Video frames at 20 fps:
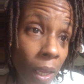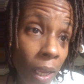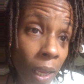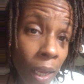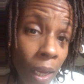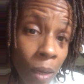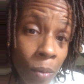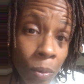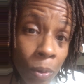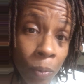
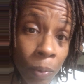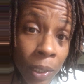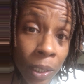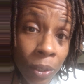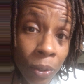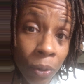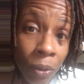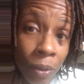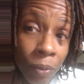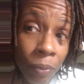How would we
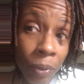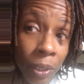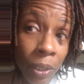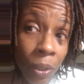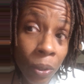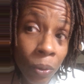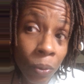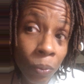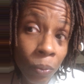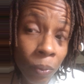know if we
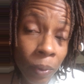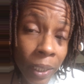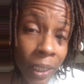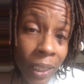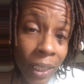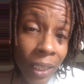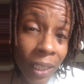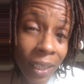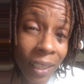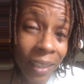don't
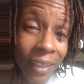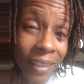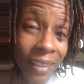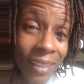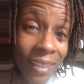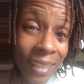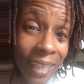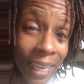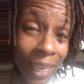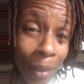really
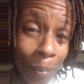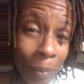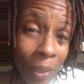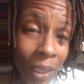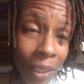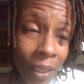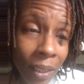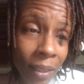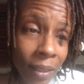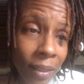
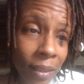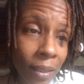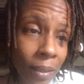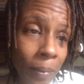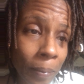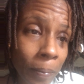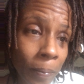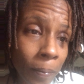examine it?